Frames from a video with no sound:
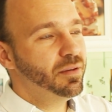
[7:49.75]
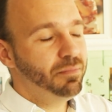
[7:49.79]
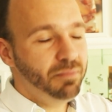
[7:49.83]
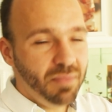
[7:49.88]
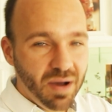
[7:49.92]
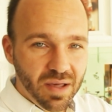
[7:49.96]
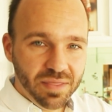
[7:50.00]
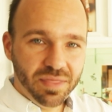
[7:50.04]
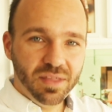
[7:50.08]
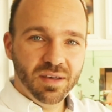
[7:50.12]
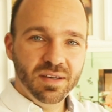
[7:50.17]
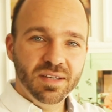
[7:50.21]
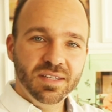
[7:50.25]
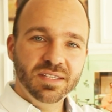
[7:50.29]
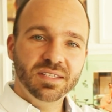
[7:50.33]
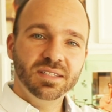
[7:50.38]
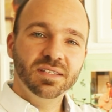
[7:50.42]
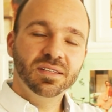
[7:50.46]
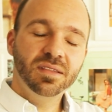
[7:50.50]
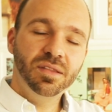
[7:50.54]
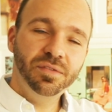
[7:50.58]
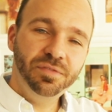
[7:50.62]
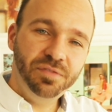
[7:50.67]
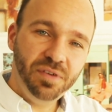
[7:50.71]
the
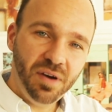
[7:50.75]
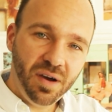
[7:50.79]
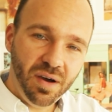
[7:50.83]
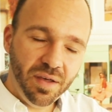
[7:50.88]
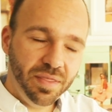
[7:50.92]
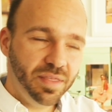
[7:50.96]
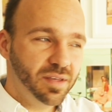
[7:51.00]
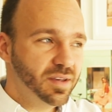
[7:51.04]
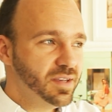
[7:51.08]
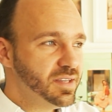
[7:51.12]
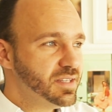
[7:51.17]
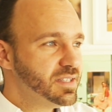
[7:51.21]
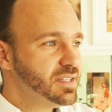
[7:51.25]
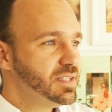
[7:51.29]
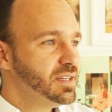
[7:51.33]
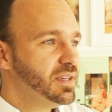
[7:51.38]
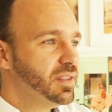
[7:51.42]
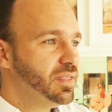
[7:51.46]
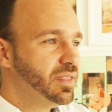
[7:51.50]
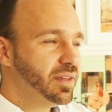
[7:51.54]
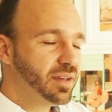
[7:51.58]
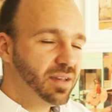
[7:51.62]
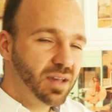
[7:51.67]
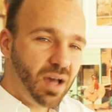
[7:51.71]
mothers, the fathers,
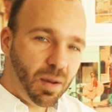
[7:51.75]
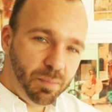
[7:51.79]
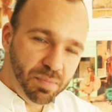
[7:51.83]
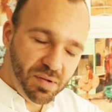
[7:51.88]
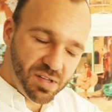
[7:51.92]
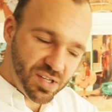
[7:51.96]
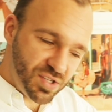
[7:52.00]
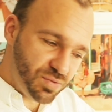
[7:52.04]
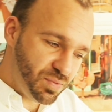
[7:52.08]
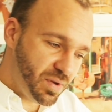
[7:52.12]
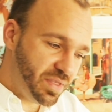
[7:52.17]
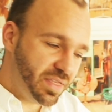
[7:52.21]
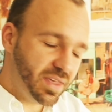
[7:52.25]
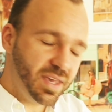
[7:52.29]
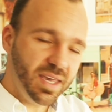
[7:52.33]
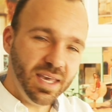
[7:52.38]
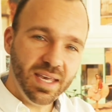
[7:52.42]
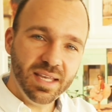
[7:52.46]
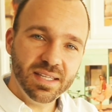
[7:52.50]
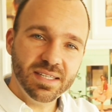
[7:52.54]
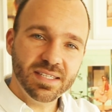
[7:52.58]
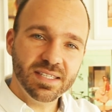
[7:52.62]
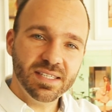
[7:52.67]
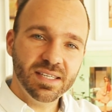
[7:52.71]
the couples with
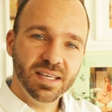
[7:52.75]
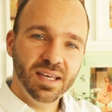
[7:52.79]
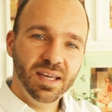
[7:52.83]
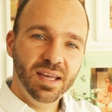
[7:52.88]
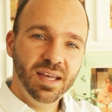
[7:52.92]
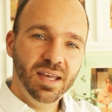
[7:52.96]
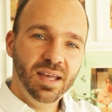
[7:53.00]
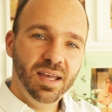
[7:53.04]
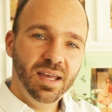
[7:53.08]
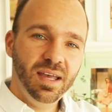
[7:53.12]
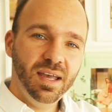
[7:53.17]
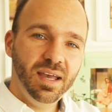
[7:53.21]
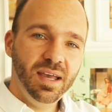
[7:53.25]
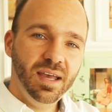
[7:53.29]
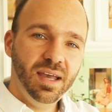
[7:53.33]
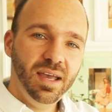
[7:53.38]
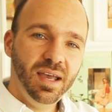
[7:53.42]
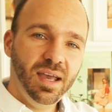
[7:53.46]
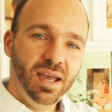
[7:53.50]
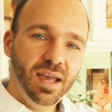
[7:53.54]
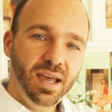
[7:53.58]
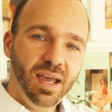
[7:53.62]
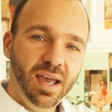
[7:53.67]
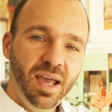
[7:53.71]
kids,
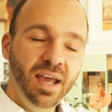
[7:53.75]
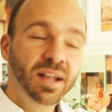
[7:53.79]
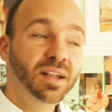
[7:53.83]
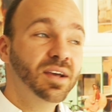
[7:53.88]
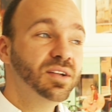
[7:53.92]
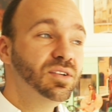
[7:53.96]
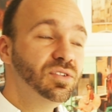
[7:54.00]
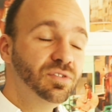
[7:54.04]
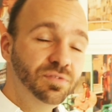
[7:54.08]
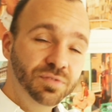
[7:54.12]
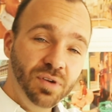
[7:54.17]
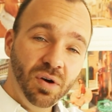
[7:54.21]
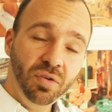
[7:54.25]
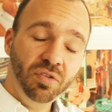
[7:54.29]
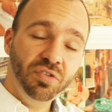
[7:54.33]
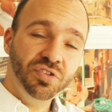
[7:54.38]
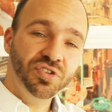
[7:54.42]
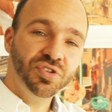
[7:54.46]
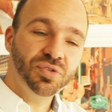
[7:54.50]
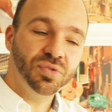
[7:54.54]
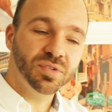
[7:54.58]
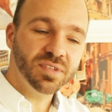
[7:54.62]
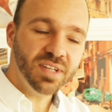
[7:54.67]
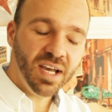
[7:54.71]
and I do photo
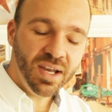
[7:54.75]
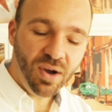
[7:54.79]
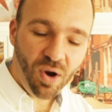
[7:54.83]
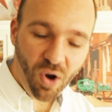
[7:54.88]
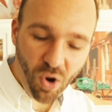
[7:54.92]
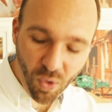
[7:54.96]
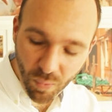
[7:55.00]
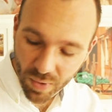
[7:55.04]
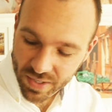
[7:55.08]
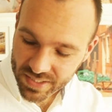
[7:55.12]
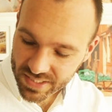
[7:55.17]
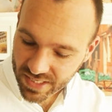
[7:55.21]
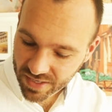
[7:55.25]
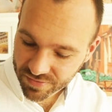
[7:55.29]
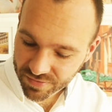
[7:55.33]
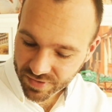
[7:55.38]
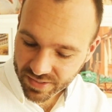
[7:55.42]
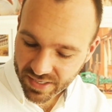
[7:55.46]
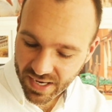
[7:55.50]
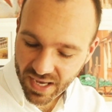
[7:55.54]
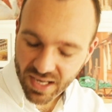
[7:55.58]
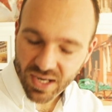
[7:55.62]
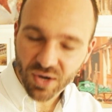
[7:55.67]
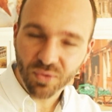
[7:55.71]
shoots. I always have
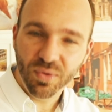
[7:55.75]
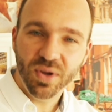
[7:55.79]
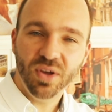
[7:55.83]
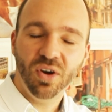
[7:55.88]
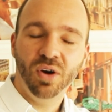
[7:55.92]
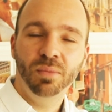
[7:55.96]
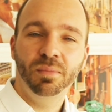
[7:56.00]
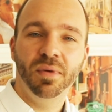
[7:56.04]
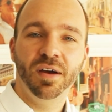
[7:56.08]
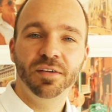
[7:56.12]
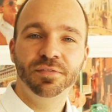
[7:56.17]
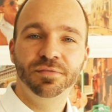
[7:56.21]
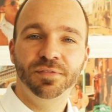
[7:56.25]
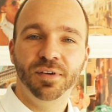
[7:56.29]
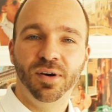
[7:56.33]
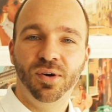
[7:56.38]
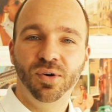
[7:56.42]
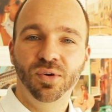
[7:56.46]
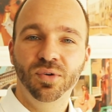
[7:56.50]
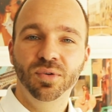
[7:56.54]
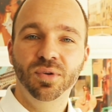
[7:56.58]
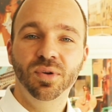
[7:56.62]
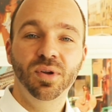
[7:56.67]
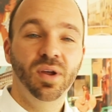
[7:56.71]
a gallery on my
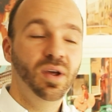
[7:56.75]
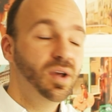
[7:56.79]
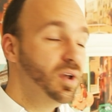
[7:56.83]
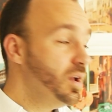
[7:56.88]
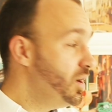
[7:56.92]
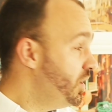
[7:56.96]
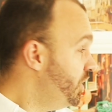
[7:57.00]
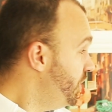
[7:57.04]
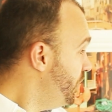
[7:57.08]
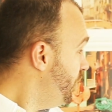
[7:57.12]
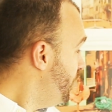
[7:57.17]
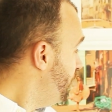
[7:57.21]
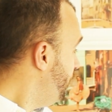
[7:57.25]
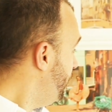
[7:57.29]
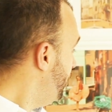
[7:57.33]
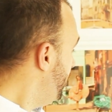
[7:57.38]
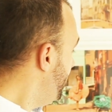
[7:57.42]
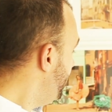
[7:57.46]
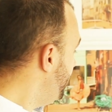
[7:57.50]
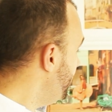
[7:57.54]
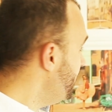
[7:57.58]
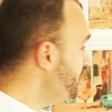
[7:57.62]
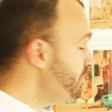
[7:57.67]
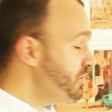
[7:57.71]
phone
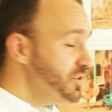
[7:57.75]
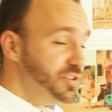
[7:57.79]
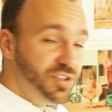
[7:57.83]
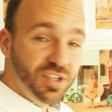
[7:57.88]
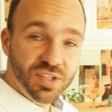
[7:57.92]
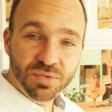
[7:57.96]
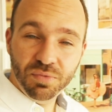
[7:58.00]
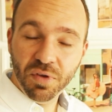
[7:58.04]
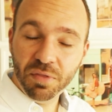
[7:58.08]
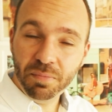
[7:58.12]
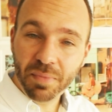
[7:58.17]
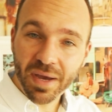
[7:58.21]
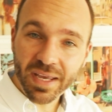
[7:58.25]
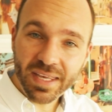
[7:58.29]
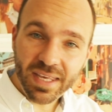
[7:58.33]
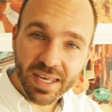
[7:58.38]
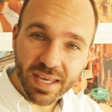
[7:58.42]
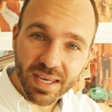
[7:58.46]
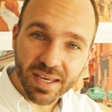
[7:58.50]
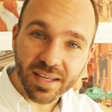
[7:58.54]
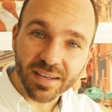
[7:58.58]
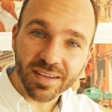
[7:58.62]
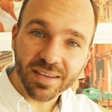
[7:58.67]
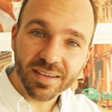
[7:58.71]
with images with my
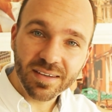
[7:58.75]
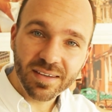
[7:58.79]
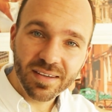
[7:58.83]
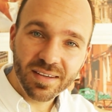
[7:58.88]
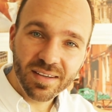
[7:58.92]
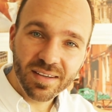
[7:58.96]
kid.